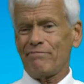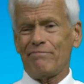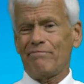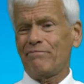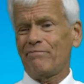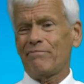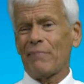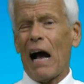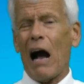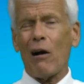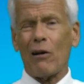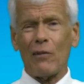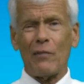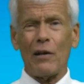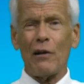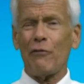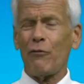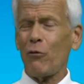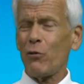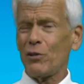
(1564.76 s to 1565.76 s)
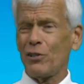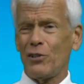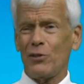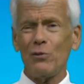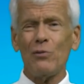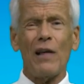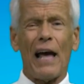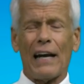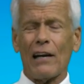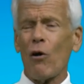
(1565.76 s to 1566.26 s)
How can they afford to do
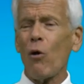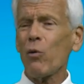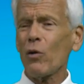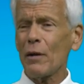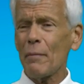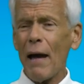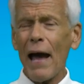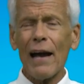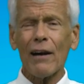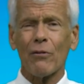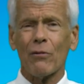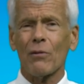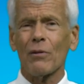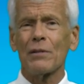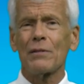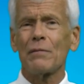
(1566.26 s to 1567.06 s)
that? Holy mackerel.